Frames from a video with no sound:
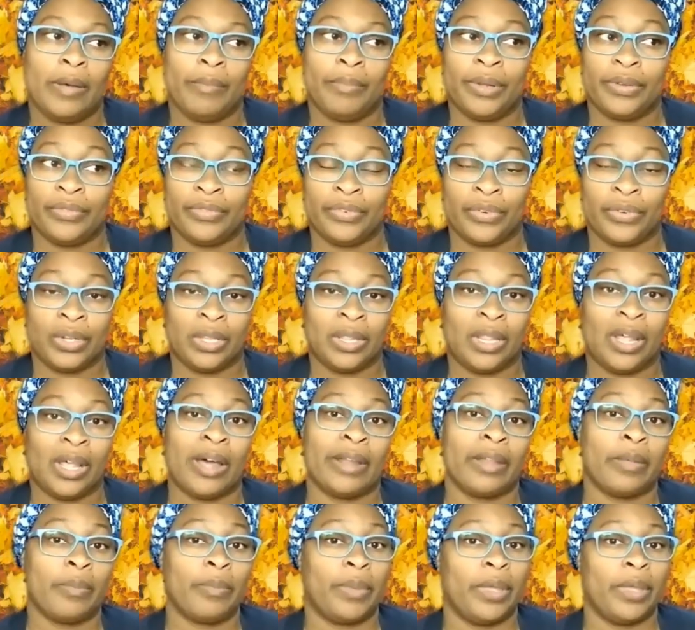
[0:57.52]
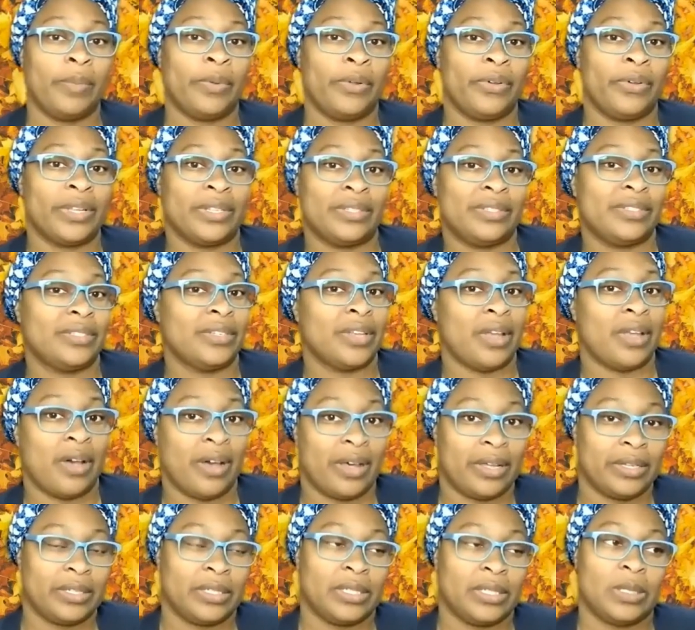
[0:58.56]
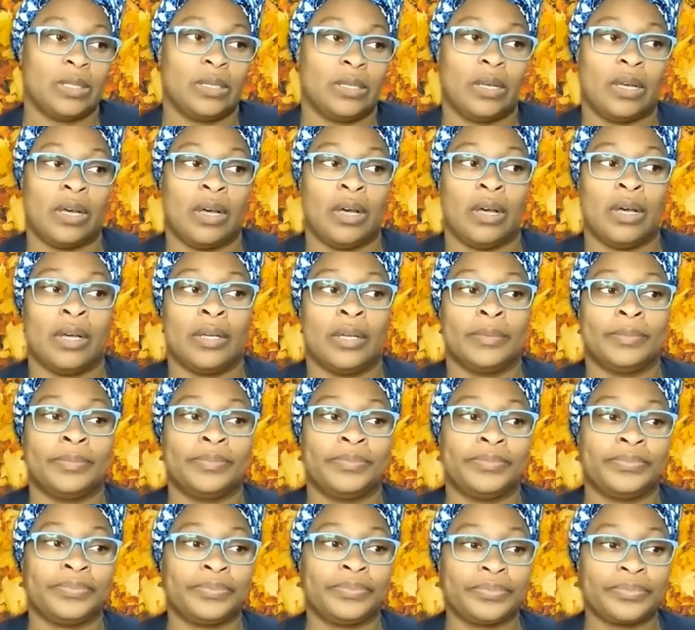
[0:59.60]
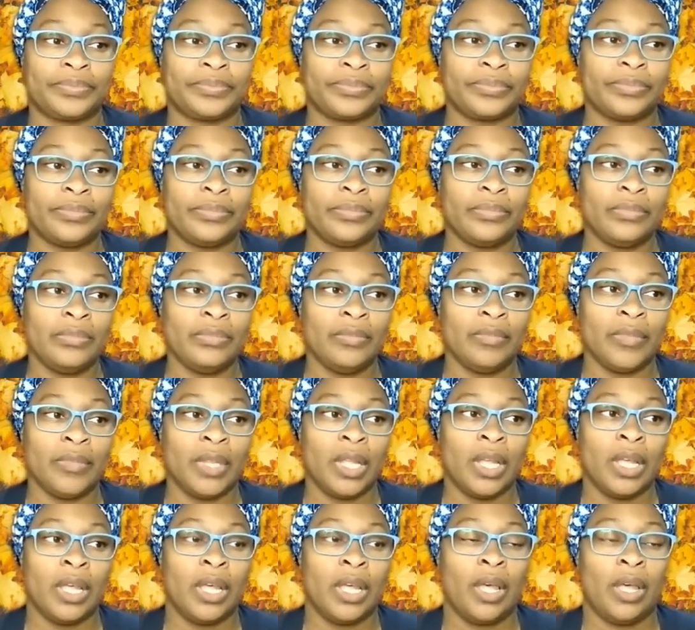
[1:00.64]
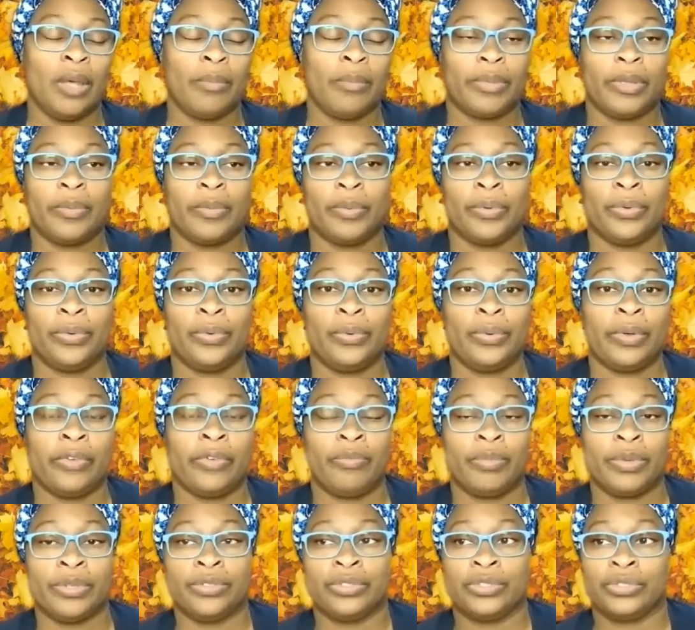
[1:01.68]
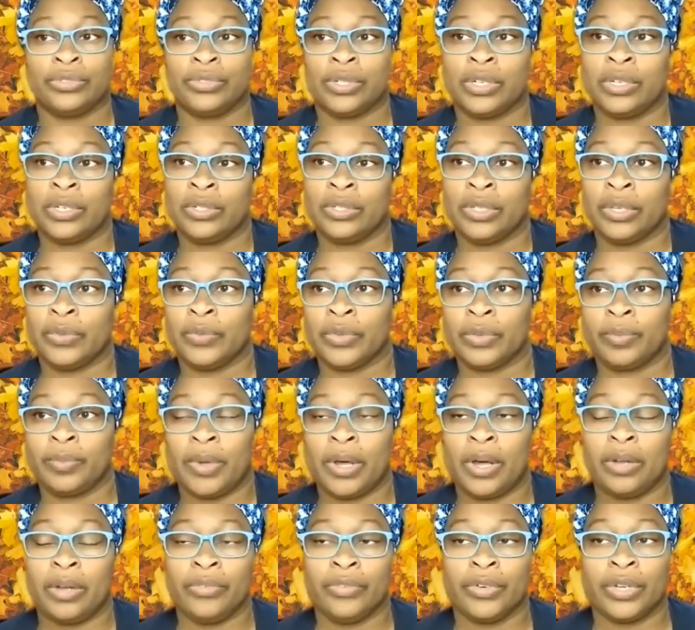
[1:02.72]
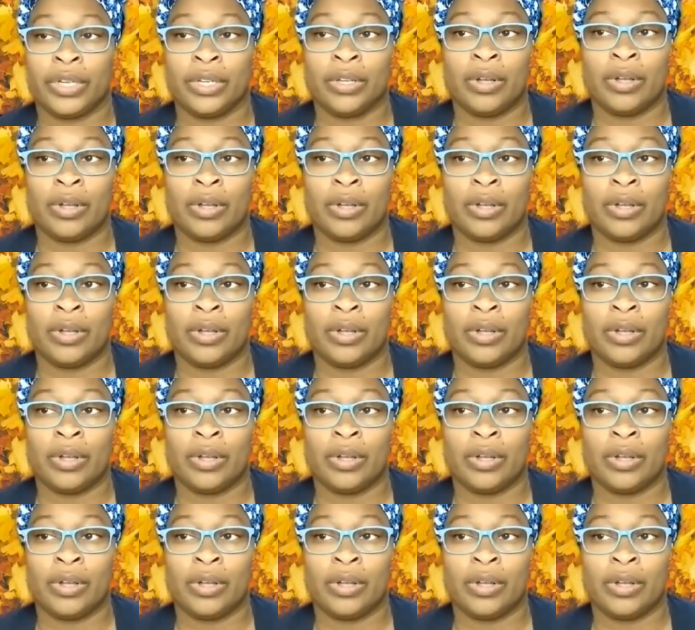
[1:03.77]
but for a lot of people, it's not. Um, people who have been struggling with poverty